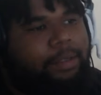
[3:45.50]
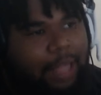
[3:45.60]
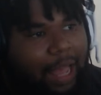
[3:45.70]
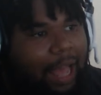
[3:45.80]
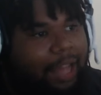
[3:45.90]

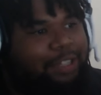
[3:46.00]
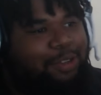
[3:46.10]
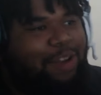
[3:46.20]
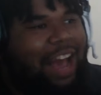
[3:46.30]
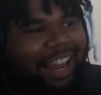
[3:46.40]
I
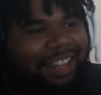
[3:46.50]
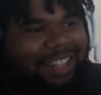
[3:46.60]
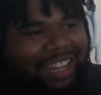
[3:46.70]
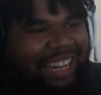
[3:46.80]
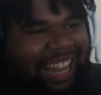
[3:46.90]
do not
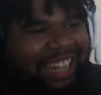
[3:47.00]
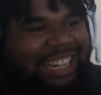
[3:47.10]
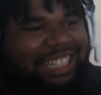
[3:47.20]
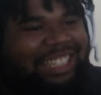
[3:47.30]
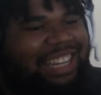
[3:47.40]
look like
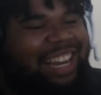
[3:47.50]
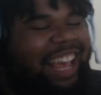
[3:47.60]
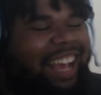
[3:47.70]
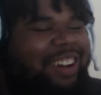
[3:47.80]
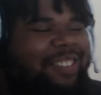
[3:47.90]
this
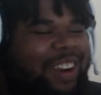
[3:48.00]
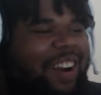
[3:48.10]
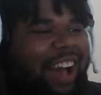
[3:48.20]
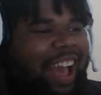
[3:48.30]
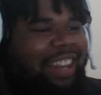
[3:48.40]
nigga,
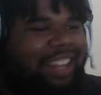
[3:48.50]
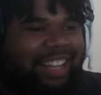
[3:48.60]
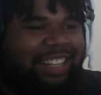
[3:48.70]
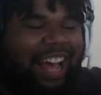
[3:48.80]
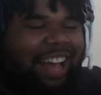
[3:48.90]
bro. Hey, look,
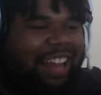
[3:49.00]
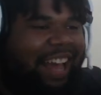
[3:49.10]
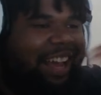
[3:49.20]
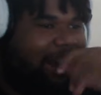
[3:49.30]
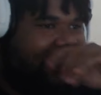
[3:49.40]
it's not
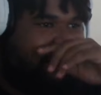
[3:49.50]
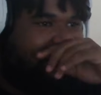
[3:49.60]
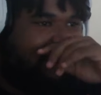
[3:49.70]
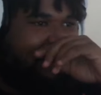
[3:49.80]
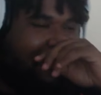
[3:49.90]
like,
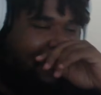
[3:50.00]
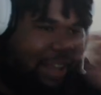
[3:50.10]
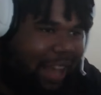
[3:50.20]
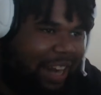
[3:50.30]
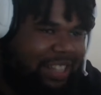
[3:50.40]
bro.
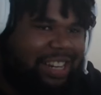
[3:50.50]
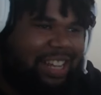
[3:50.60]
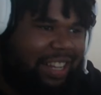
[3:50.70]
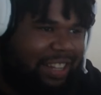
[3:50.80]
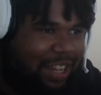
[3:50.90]
Look how this
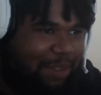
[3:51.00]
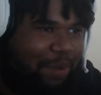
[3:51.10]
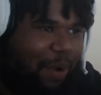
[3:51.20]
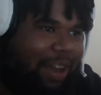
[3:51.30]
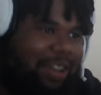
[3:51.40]
nigga look,
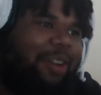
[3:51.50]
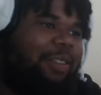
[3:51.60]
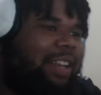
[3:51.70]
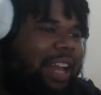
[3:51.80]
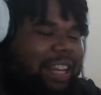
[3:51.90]
bro. I don't
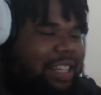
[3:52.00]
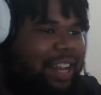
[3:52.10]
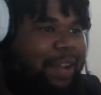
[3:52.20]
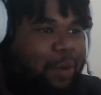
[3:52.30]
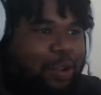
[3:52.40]
look like this
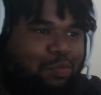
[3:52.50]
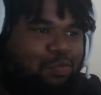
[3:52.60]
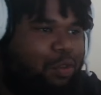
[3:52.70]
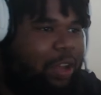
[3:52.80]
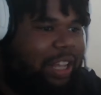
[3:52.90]
nigga, bro. It's
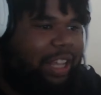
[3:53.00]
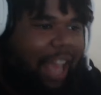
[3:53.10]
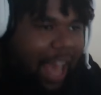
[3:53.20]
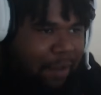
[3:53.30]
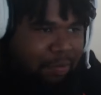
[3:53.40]
really
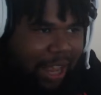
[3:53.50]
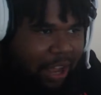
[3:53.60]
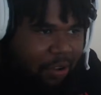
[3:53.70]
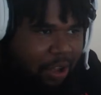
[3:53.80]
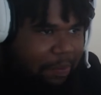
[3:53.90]
capped
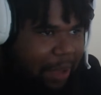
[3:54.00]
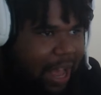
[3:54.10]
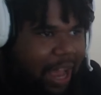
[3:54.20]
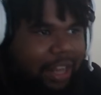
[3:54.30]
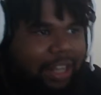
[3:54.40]
out about
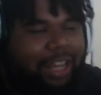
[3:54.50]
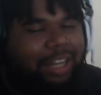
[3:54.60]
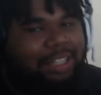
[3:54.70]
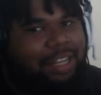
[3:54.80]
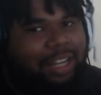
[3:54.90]
how I look like
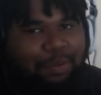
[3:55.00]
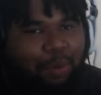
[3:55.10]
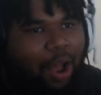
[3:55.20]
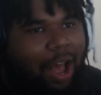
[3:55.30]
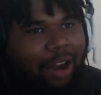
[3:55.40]
this nigga,
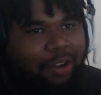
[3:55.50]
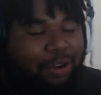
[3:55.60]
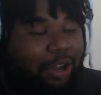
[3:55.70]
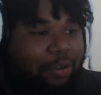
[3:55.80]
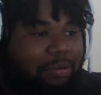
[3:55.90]
bro. I don't
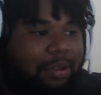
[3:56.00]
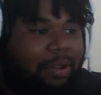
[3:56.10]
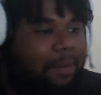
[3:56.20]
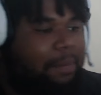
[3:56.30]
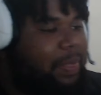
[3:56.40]
know.
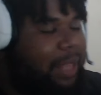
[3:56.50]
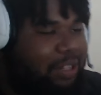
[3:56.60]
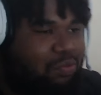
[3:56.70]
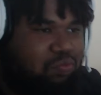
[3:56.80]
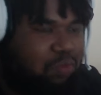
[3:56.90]
It's
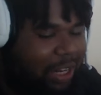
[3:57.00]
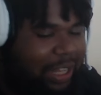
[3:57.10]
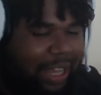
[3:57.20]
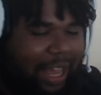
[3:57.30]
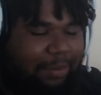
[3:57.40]
really
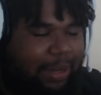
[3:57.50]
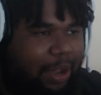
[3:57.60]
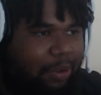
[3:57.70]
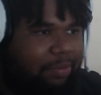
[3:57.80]
capped out.